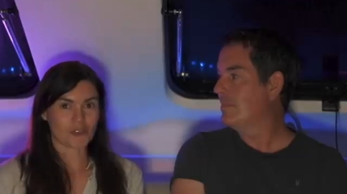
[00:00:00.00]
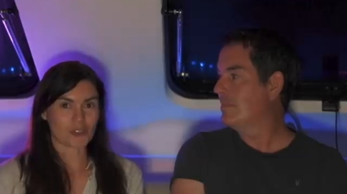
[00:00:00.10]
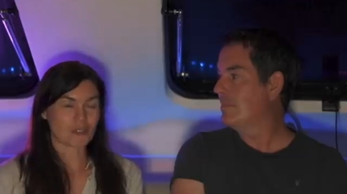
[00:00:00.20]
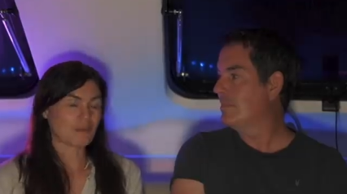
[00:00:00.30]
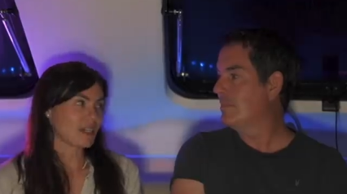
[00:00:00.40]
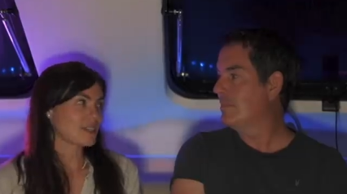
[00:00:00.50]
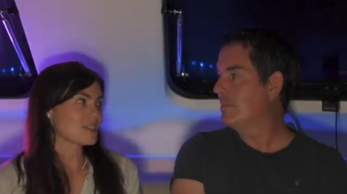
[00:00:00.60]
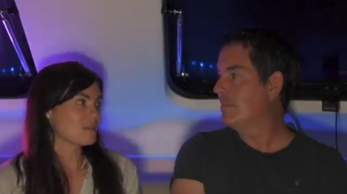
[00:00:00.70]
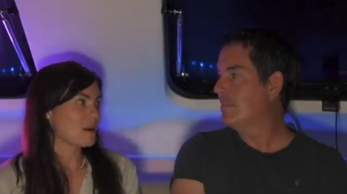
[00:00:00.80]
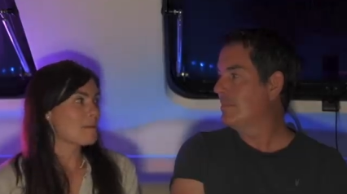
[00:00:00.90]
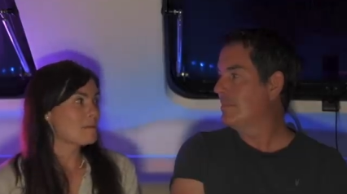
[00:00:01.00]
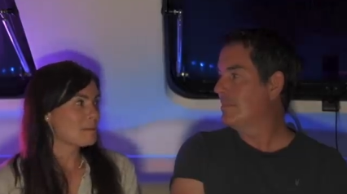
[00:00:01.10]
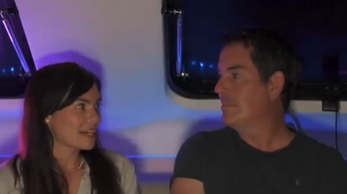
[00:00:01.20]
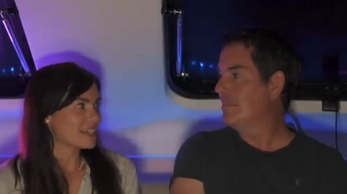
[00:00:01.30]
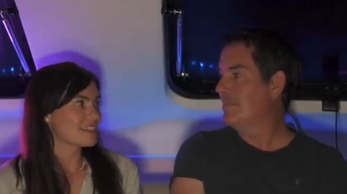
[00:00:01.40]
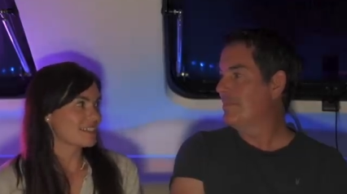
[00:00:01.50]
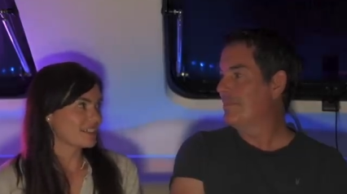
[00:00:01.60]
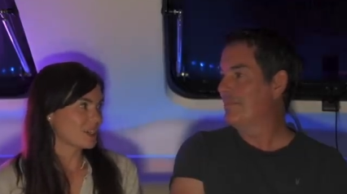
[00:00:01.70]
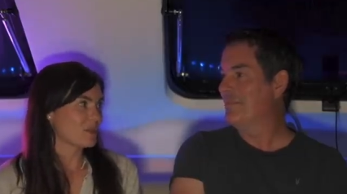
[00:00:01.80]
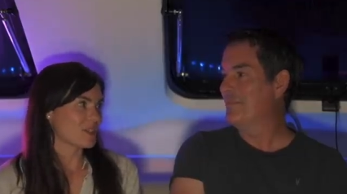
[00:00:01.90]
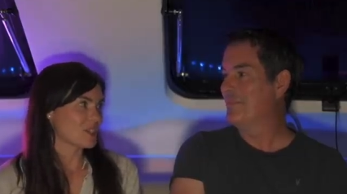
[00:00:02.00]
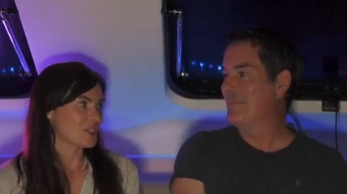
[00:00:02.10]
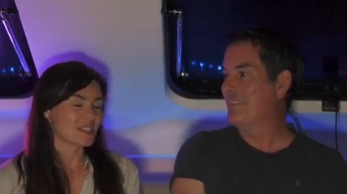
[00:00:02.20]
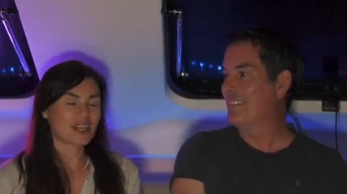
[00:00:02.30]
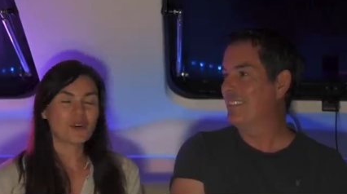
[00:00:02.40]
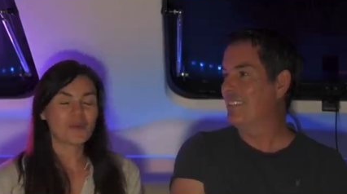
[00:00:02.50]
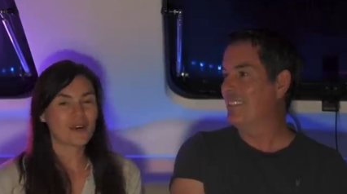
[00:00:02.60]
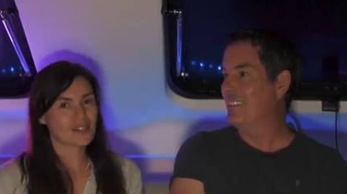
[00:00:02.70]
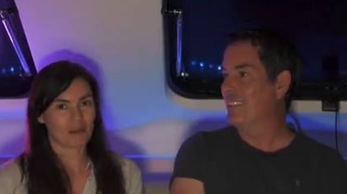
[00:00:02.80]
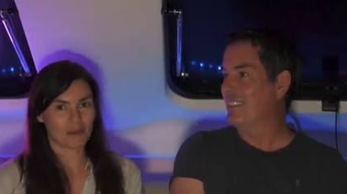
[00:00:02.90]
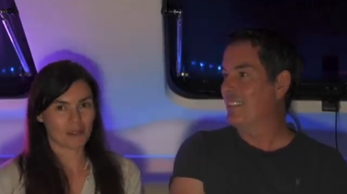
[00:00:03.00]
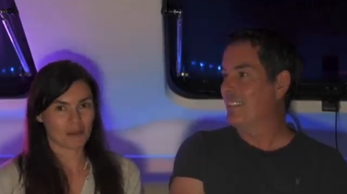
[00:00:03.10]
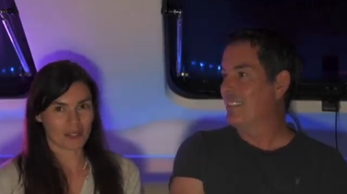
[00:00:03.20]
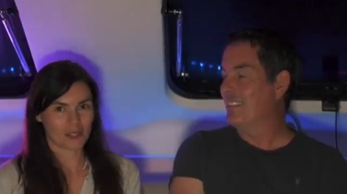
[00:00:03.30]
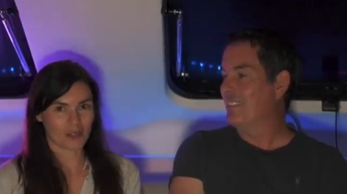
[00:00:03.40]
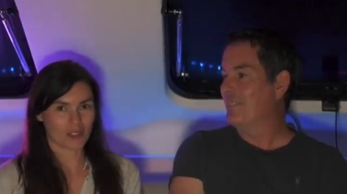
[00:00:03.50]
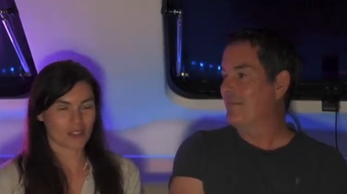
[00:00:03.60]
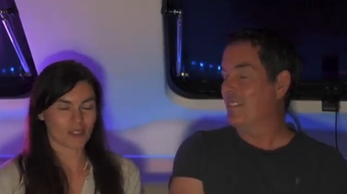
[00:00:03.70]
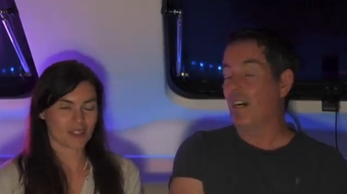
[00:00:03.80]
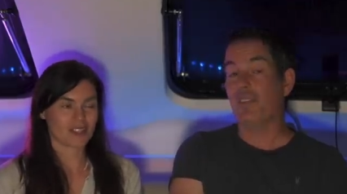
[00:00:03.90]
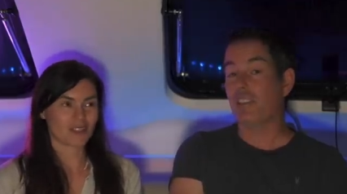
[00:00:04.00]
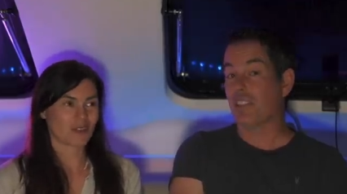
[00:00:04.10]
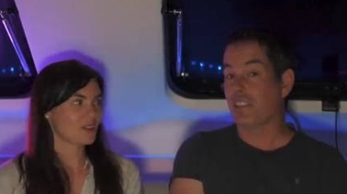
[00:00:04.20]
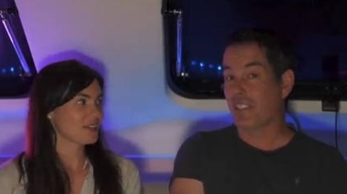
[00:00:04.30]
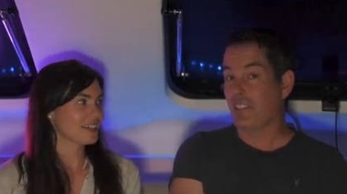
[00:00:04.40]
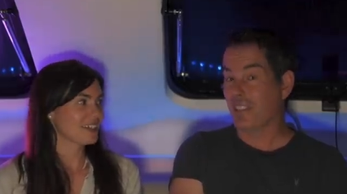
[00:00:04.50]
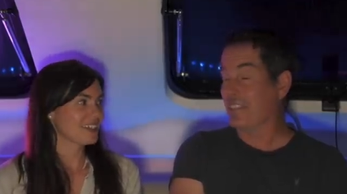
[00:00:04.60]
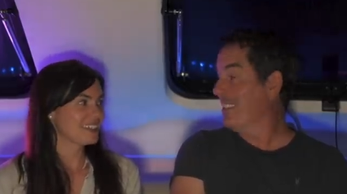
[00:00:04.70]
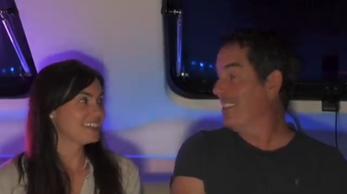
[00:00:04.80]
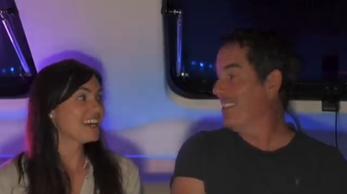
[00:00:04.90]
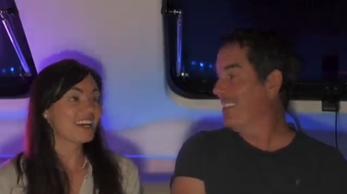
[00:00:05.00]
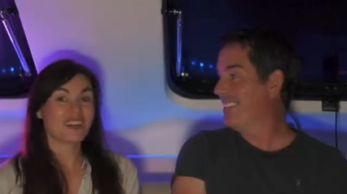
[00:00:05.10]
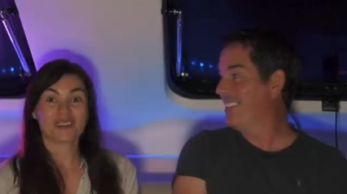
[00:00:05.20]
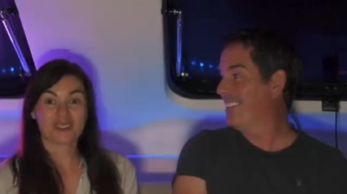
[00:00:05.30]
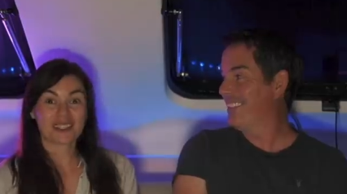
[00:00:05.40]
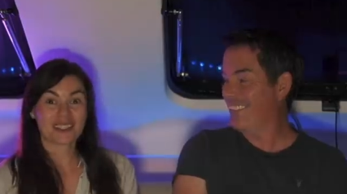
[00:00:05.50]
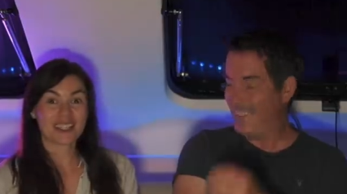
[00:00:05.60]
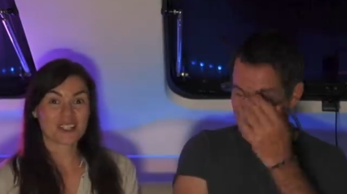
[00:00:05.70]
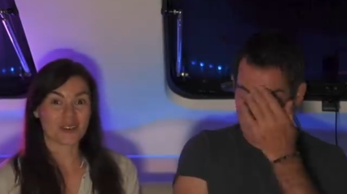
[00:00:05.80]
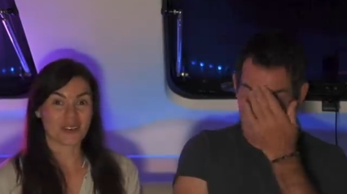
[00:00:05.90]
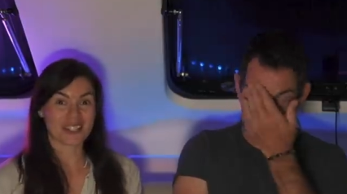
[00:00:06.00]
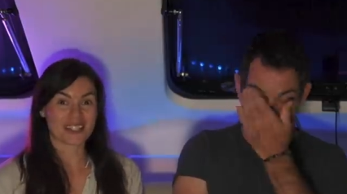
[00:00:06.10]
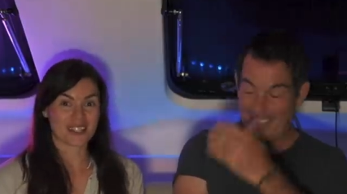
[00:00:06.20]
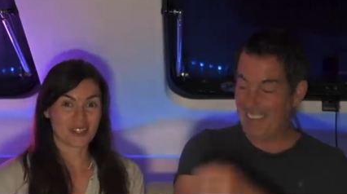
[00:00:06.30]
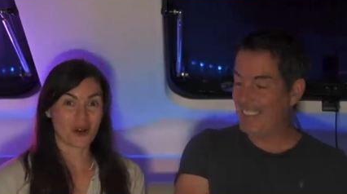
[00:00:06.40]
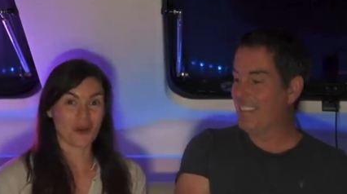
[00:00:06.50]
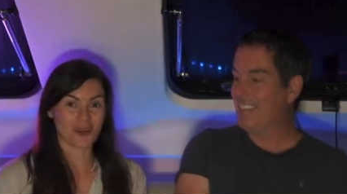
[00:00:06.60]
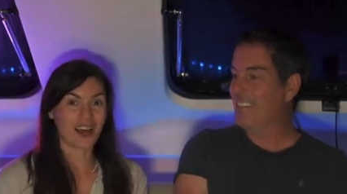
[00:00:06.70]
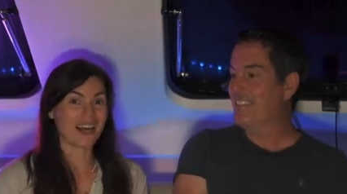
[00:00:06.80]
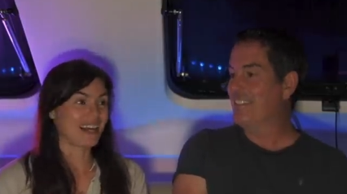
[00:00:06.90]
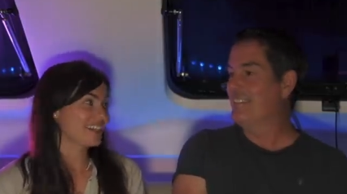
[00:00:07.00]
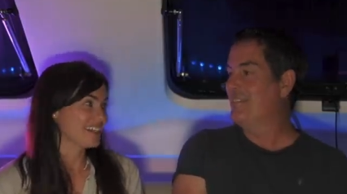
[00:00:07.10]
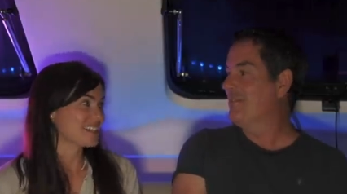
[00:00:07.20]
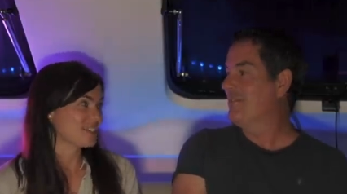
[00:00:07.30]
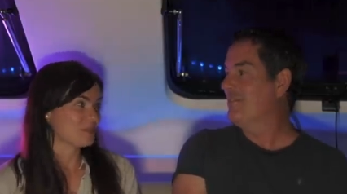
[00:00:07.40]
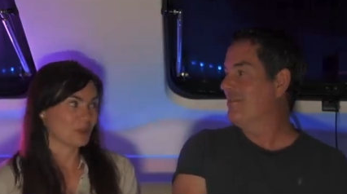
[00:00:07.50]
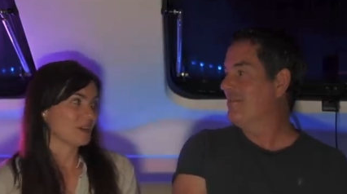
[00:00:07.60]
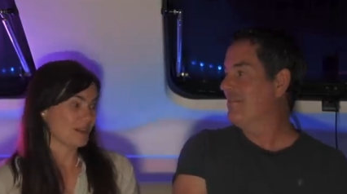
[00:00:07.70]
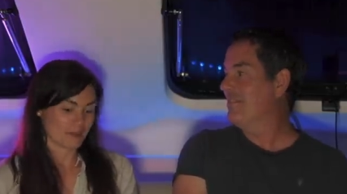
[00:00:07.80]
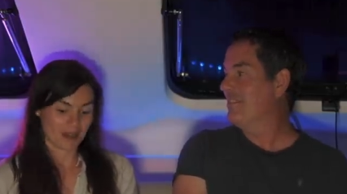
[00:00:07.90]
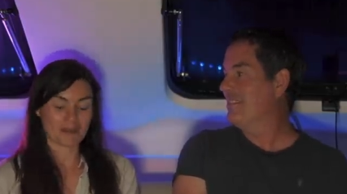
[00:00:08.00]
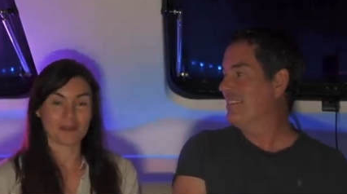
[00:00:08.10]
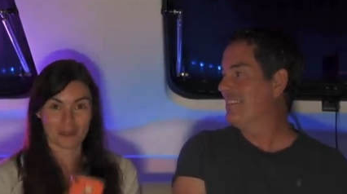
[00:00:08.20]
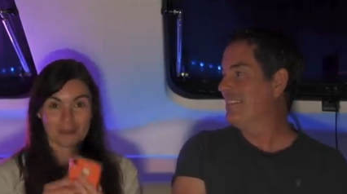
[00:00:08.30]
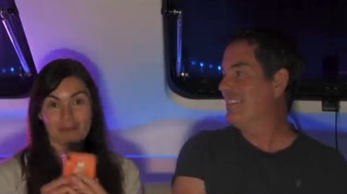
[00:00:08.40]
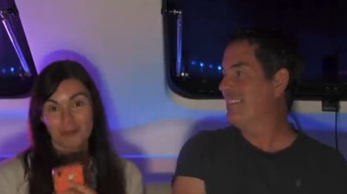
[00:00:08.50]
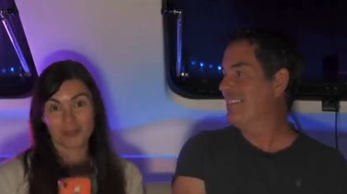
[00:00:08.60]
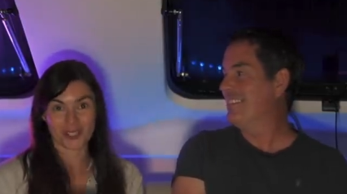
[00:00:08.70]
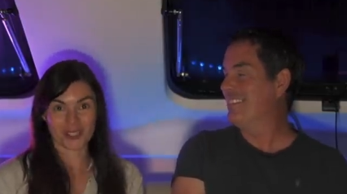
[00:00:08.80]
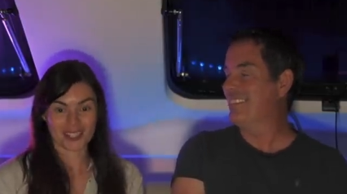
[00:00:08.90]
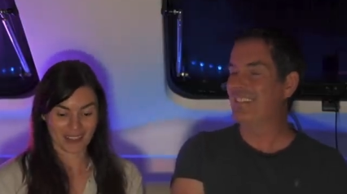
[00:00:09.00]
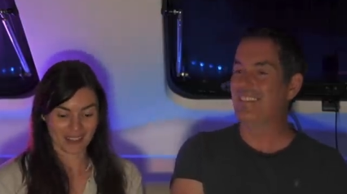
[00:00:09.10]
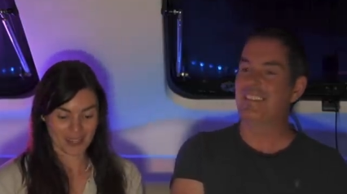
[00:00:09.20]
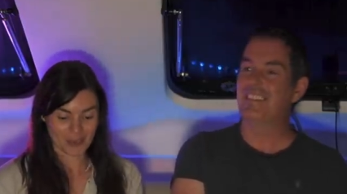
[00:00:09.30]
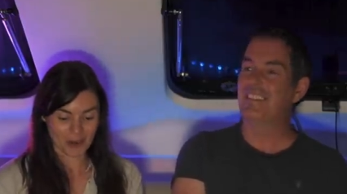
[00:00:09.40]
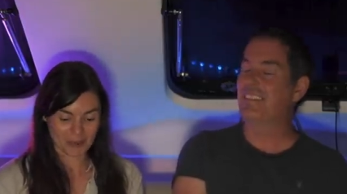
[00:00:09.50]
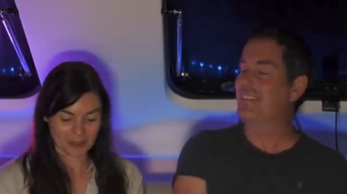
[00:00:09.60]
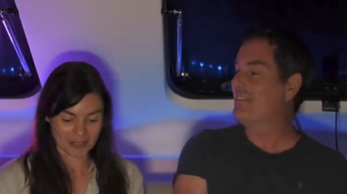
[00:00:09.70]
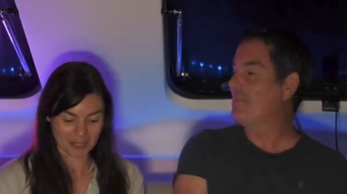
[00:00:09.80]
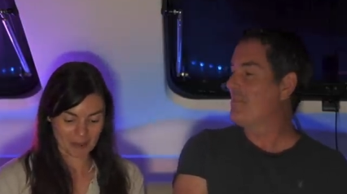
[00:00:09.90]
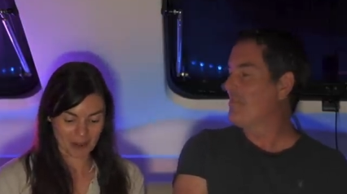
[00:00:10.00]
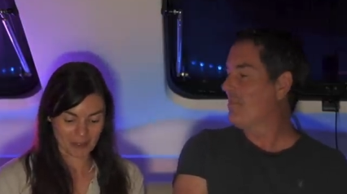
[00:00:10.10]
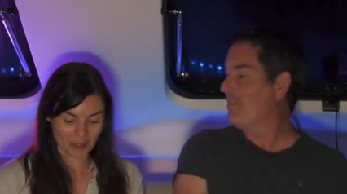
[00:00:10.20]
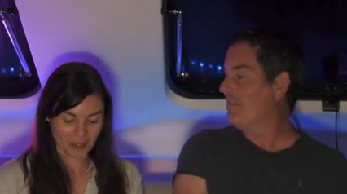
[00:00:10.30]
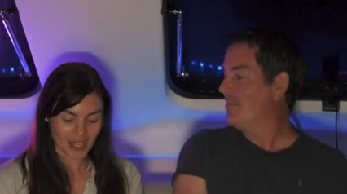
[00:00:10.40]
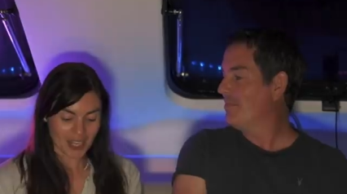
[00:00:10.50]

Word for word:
Speaker 1: for submitting some amazing questions. They always come up with the best questions. I haven't so, seen these yet. Yeah, no, Nick's going into this cold. I at least, well, I, I put the questions together. That's why I'll be looking at my phone.